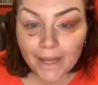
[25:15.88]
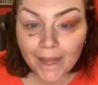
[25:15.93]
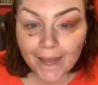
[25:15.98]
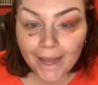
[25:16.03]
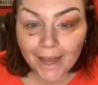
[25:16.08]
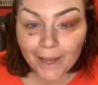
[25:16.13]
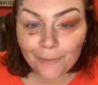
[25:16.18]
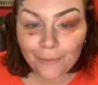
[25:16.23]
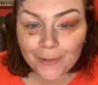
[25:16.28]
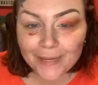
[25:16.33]

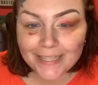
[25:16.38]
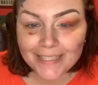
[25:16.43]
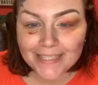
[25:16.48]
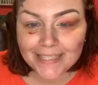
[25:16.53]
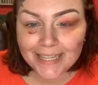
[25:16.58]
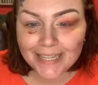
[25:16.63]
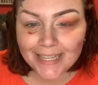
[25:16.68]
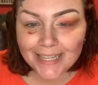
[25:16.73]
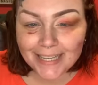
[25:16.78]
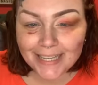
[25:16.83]
Hey,
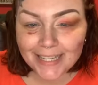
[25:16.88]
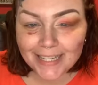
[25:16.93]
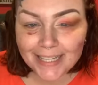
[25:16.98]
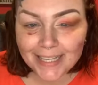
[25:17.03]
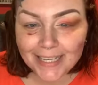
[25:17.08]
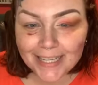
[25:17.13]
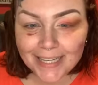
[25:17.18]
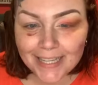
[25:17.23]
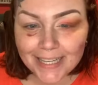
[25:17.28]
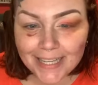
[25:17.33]

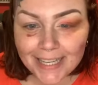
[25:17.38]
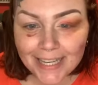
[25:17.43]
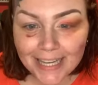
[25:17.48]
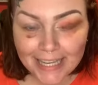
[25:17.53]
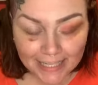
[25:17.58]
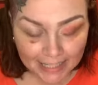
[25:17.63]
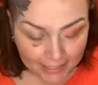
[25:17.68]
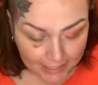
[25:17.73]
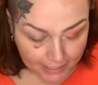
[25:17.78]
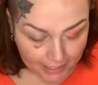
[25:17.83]

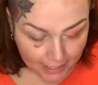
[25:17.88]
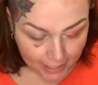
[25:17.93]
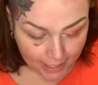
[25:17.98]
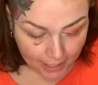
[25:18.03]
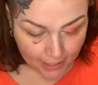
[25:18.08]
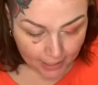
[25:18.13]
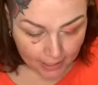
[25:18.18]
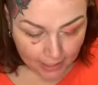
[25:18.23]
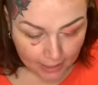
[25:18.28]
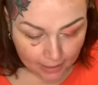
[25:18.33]
Wendy!
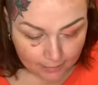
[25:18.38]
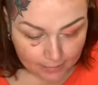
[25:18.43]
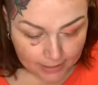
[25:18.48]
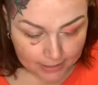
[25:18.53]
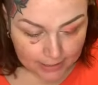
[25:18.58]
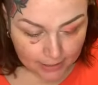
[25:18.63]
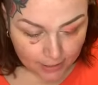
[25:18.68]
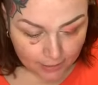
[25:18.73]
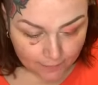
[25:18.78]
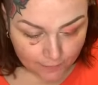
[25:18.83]
Yay, I'm
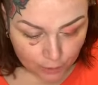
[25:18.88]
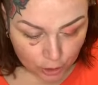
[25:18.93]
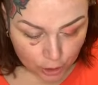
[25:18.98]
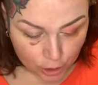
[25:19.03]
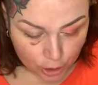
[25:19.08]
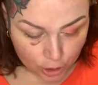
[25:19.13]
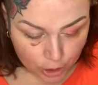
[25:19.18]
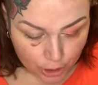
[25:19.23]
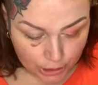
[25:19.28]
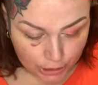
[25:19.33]
excited for you
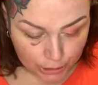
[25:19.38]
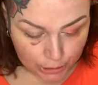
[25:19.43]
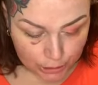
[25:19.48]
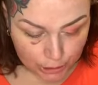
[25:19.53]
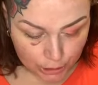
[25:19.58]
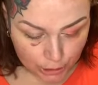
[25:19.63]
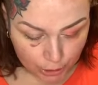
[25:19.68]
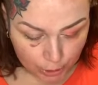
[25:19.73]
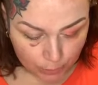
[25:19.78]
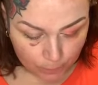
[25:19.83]
to try it
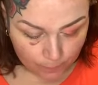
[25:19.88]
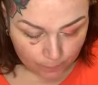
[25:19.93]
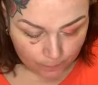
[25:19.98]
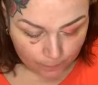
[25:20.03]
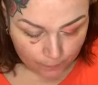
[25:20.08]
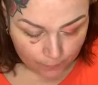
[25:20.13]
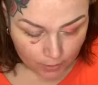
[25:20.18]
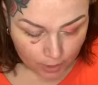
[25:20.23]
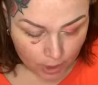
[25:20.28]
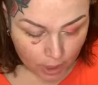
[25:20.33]
too.
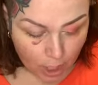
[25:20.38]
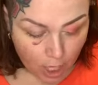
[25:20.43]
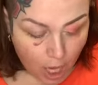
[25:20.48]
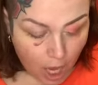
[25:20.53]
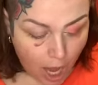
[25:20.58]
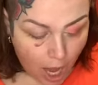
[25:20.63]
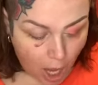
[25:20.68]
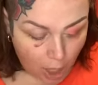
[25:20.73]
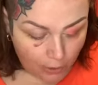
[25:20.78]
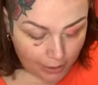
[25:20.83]

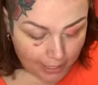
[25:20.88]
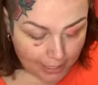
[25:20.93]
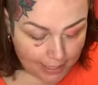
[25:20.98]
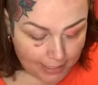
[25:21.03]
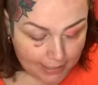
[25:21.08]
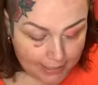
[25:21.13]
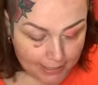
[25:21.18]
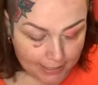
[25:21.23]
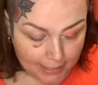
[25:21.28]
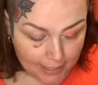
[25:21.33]

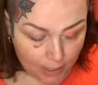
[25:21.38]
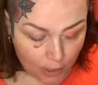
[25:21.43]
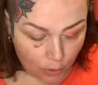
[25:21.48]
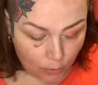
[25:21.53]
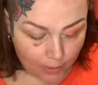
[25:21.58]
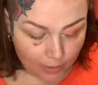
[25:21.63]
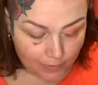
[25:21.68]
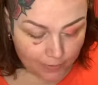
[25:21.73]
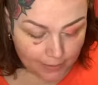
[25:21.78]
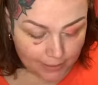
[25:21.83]
Okay,
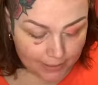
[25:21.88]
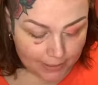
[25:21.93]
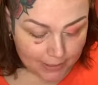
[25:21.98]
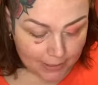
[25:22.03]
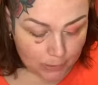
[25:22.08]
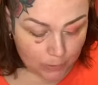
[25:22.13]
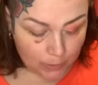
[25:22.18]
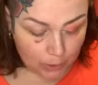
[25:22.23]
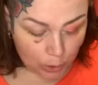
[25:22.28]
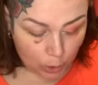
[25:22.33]
so this
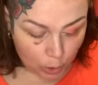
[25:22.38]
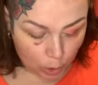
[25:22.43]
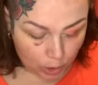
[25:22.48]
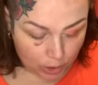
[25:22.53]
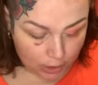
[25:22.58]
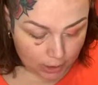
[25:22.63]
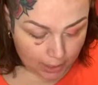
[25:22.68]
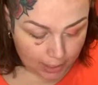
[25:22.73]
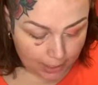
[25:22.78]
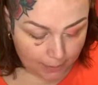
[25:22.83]
is what it
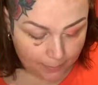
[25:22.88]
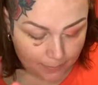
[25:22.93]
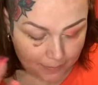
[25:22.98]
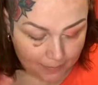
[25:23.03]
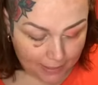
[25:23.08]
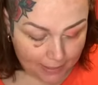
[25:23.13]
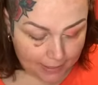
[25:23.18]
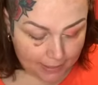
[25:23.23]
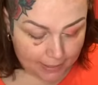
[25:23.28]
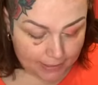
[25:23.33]
looked like, but
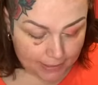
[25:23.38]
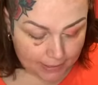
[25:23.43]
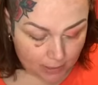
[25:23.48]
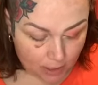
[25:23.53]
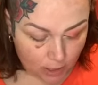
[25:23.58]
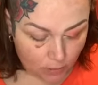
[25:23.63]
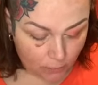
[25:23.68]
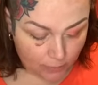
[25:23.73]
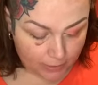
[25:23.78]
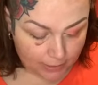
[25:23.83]
that is
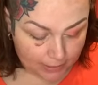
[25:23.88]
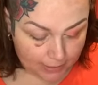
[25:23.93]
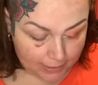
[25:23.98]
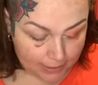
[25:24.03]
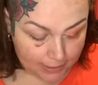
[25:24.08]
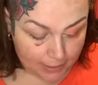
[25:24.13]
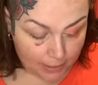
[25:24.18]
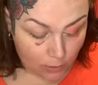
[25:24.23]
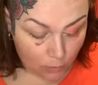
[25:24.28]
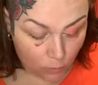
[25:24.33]
not what they
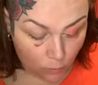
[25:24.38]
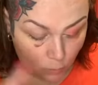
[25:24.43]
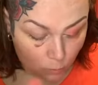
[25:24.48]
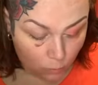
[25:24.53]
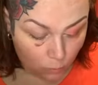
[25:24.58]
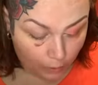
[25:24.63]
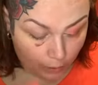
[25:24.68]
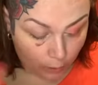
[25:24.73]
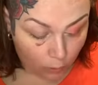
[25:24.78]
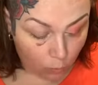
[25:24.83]
said it
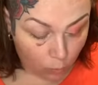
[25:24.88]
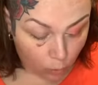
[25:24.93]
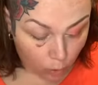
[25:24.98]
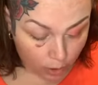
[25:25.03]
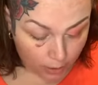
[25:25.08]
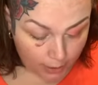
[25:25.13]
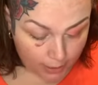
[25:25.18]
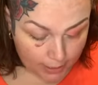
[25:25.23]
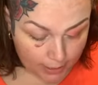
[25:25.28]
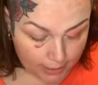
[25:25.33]
like
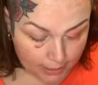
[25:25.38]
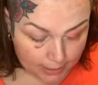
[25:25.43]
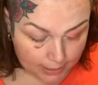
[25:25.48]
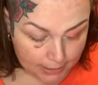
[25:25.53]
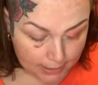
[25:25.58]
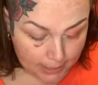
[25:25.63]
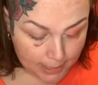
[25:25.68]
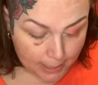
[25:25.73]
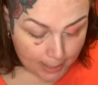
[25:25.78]
was